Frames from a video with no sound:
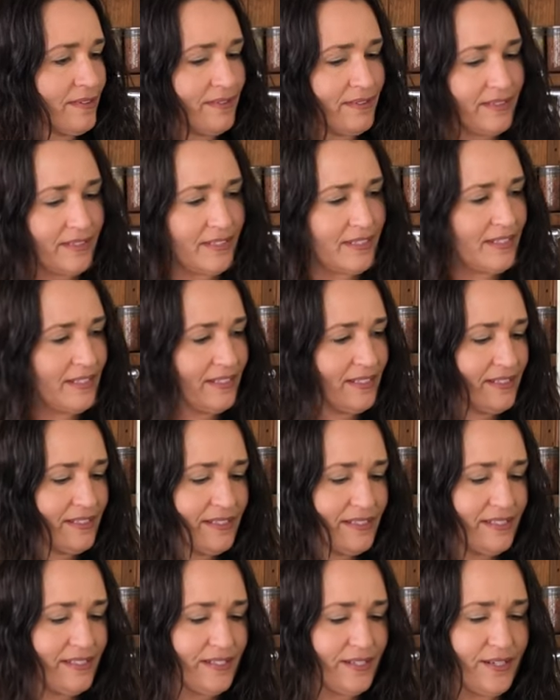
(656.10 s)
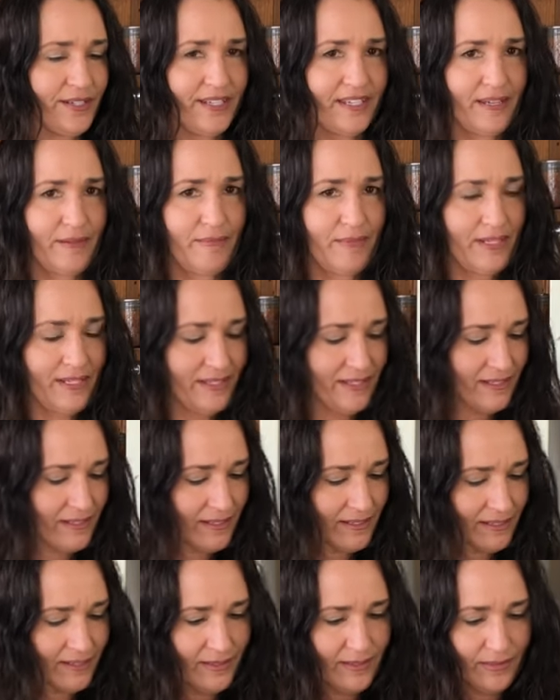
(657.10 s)
Okay, this is going to get
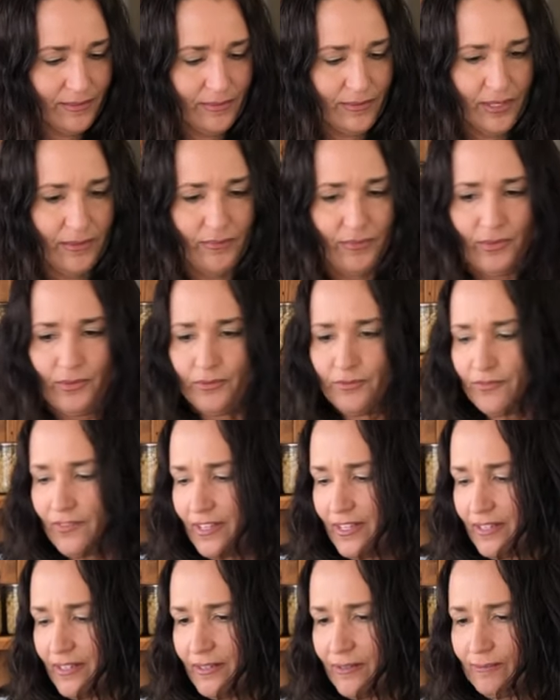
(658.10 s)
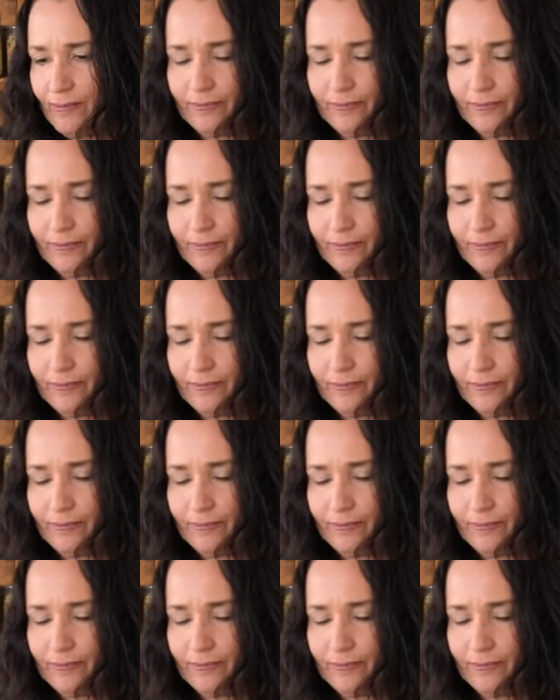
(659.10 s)
messy. I might need that